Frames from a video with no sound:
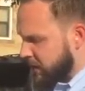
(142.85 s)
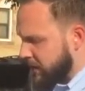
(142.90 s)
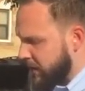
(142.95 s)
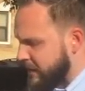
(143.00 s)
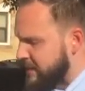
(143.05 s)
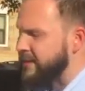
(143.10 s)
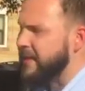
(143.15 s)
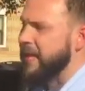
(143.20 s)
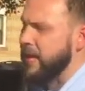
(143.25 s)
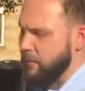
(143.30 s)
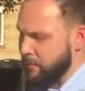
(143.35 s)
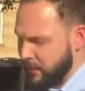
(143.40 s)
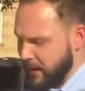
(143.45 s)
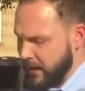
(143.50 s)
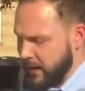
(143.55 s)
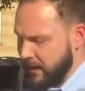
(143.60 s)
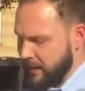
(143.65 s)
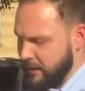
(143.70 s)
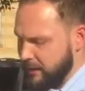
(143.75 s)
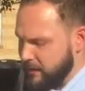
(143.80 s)
Nick's
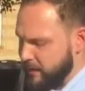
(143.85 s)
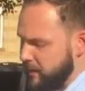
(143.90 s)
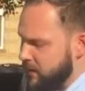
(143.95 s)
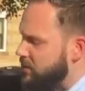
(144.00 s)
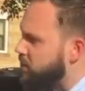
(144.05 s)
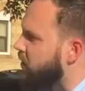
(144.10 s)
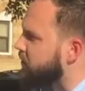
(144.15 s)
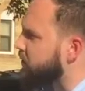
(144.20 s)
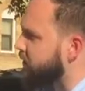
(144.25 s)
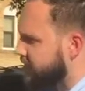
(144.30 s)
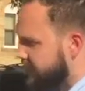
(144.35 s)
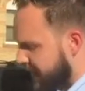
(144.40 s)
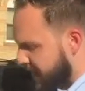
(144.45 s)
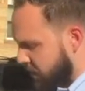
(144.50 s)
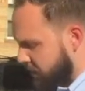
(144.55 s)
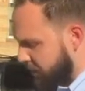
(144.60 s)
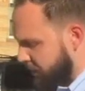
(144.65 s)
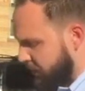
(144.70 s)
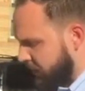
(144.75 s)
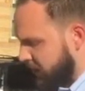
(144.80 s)
campaign sought to
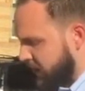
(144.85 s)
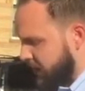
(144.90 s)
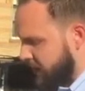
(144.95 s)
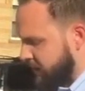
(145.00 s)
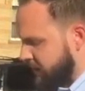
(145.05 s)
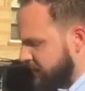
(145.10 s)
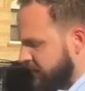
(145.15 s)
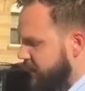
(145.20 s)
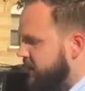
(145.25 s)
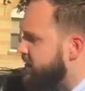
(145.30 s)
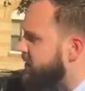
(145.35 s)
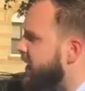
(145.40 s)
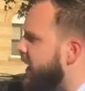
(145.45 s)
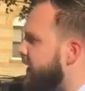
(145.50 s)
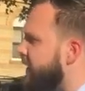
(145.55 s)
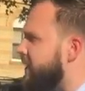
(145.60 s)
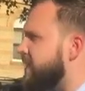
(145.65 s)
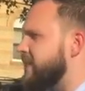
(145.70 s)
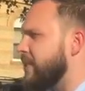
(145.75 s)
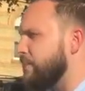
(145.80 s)
downplay it,
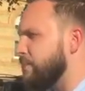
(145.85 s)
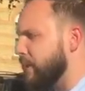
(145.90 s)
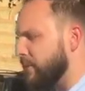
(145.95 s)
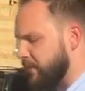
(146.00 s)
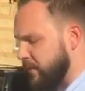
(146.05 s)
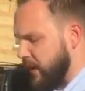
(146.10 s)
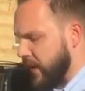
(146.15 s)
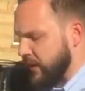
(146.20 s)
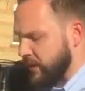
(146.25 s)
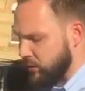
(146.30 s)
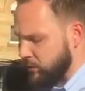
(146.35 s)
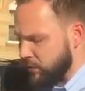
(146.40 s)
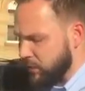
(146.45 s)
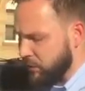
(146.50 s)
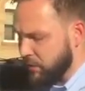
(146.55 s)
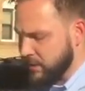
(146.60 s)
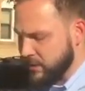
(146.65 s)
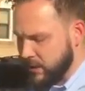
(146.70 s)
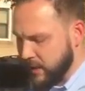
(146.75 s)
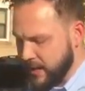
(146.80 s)
saying he simply forgot to
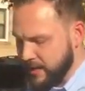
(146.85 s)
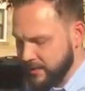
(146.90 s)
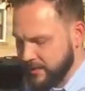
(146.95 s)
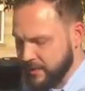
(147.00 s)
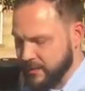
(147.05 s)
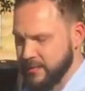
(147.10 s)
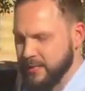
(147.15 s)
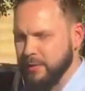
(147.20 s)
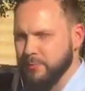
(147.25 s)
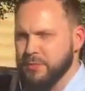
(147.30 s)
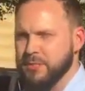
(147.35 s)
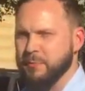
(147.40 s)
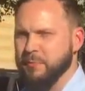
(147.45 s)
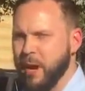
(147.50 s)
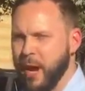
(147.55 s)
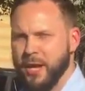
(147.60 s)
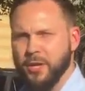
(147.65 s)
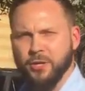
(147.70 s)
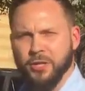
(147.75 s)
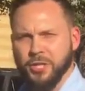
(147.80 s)
renew his license and it was a
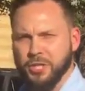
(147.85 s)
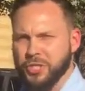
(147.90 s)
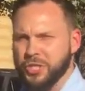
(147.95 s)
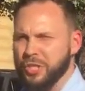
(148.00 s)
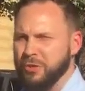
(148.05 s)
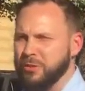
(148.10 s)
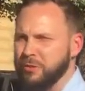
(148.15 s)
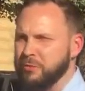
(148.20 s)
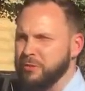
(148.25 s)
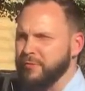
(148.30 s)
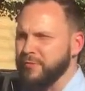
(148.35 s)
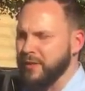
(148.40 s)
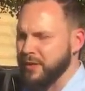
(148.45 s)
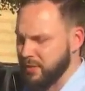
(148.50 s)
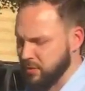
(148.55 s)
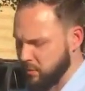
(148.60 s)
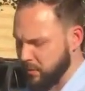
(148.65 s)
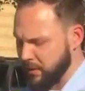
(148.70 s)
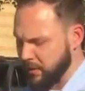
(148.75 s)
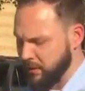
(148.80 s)
minor issue and it was
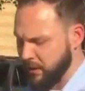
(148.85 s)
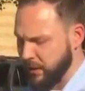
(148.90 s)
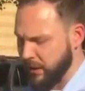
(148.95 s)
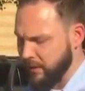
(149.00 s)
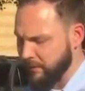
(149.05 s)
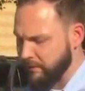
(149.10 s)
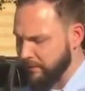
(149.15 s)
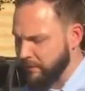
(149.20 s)
fixed quickly.